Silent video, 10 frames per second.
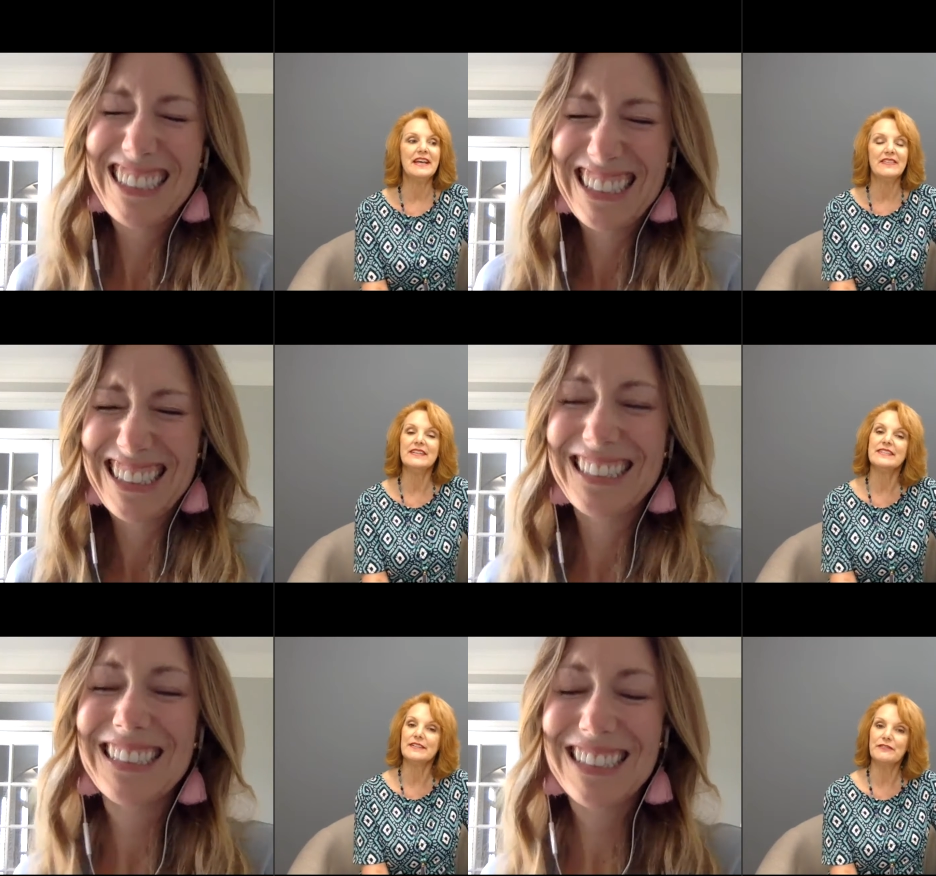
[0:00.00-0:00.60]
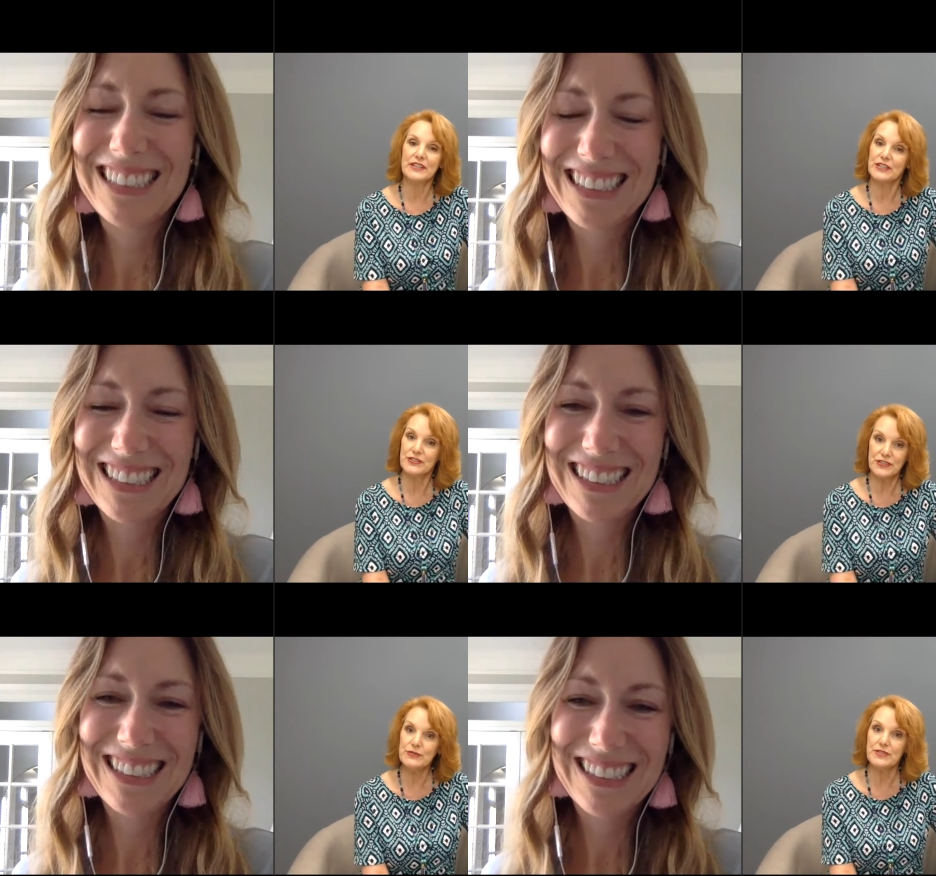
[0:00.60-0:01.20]
Speaker 1: these different
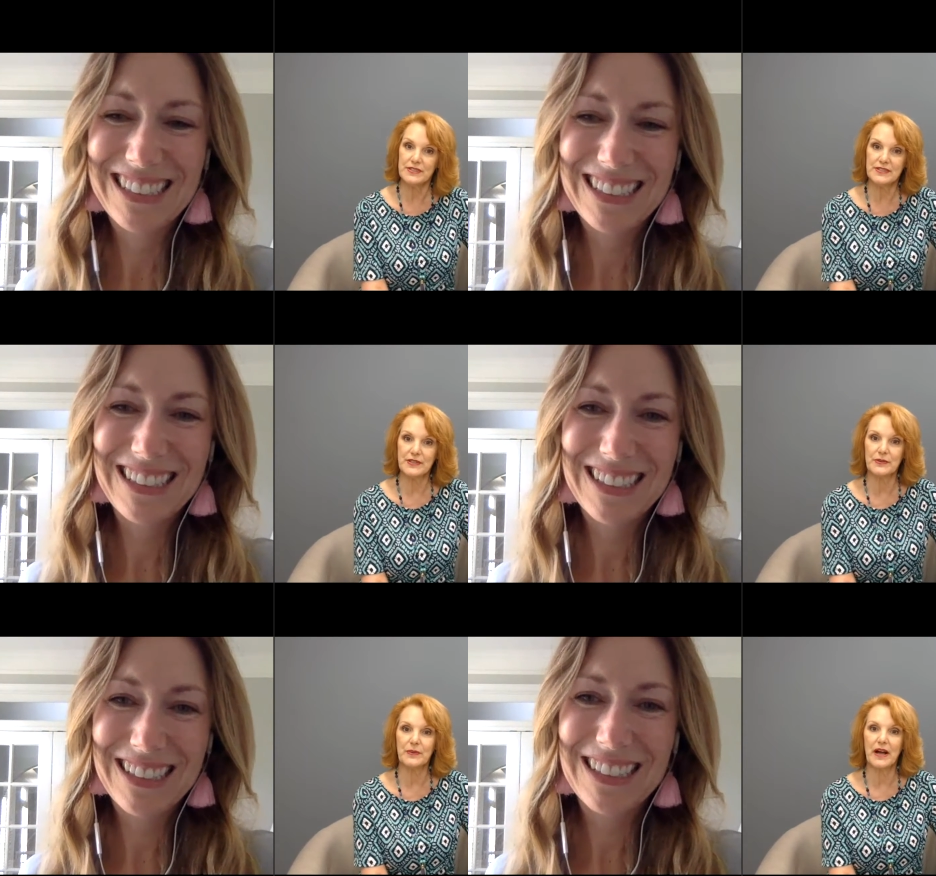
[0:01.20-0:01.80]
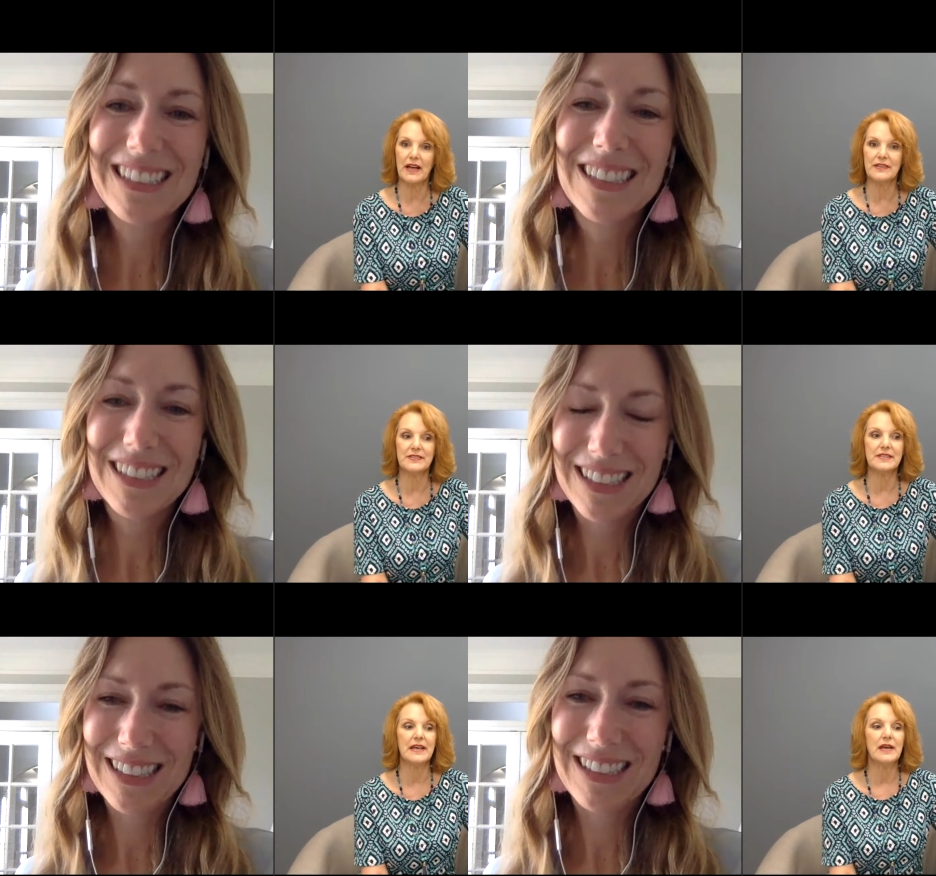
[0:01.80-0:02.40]
excuses that
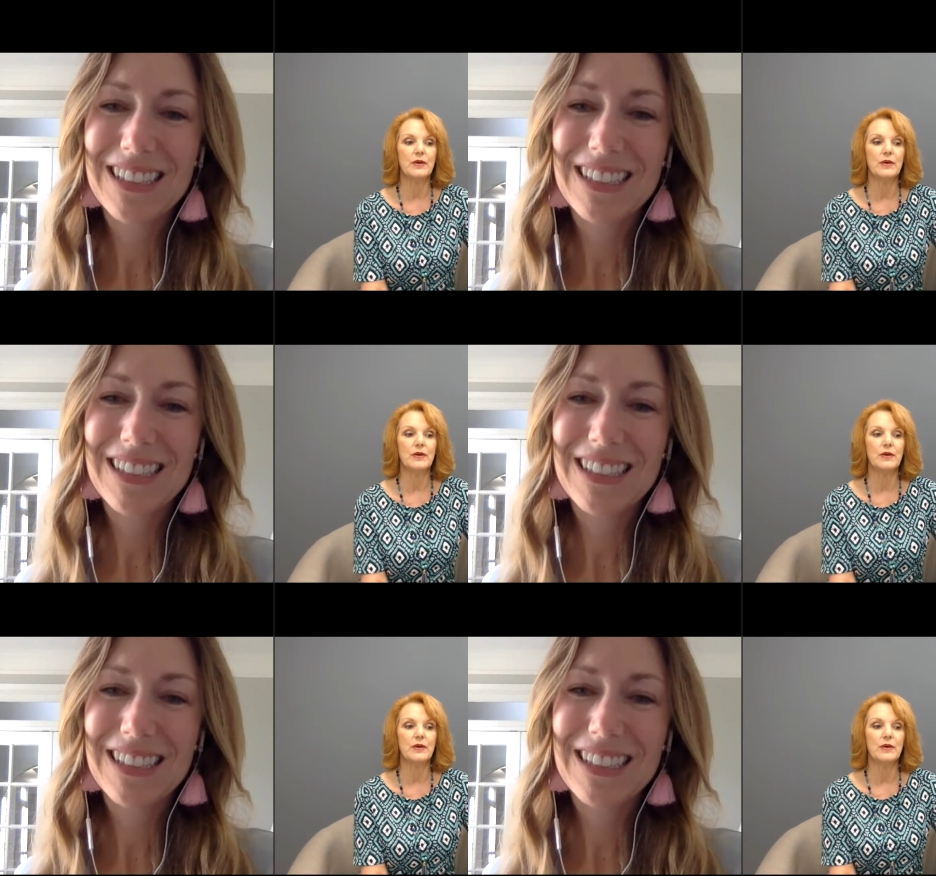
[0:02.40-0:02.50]
arise